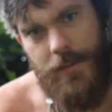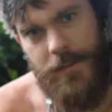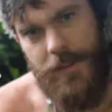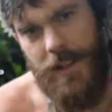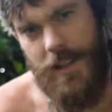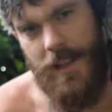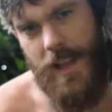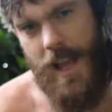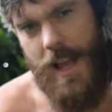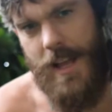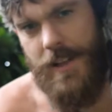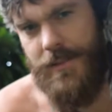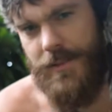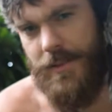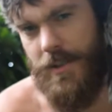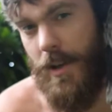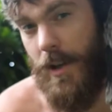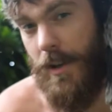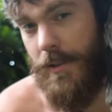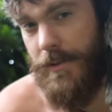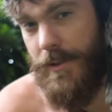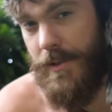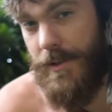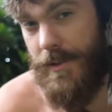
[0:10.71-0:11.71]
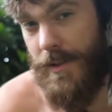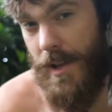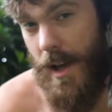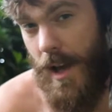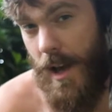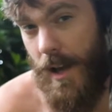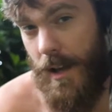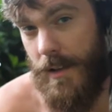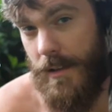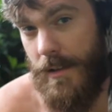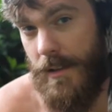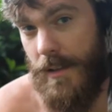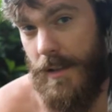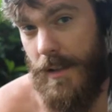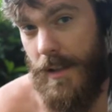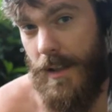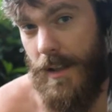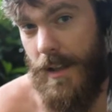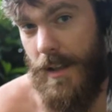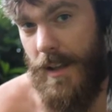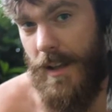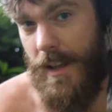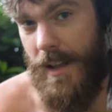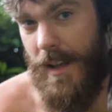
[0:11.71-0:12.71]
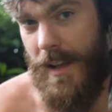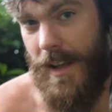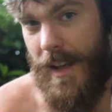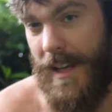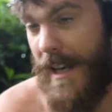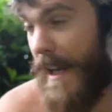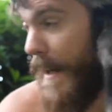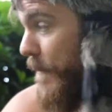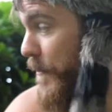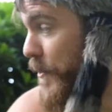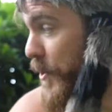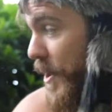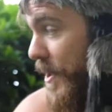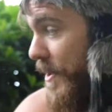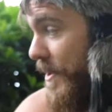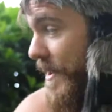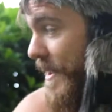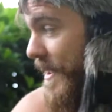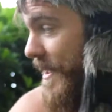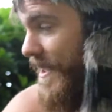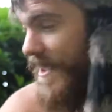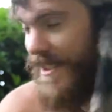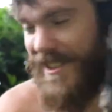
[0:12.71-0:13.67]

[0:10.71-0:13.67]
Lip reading: for the land called Catan. I've just